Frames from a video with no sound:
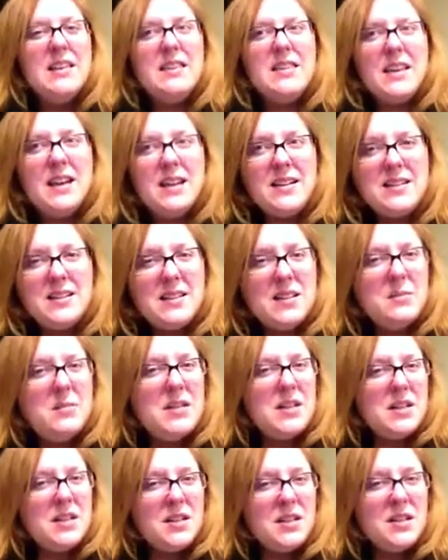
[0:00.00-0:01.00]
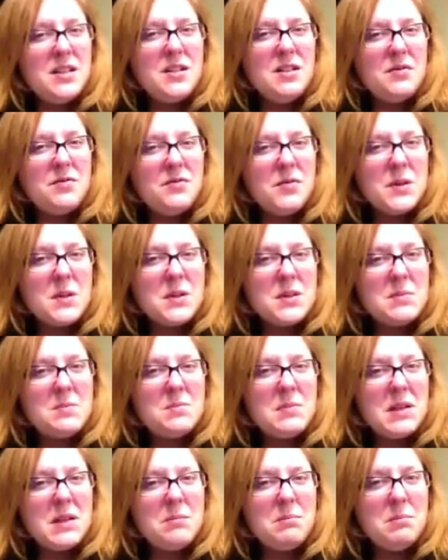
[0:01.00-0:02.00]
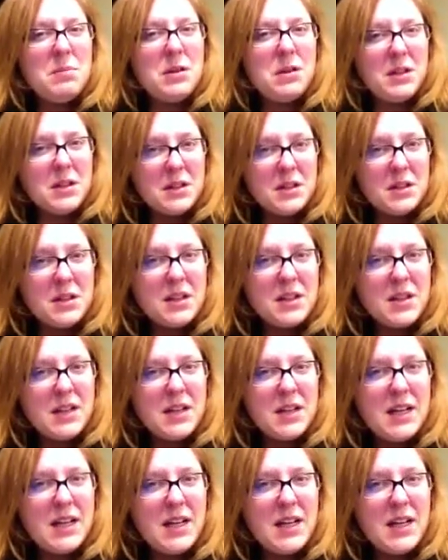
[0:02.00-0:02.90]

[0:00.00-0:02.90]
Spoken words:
That's going to be your first big blunder.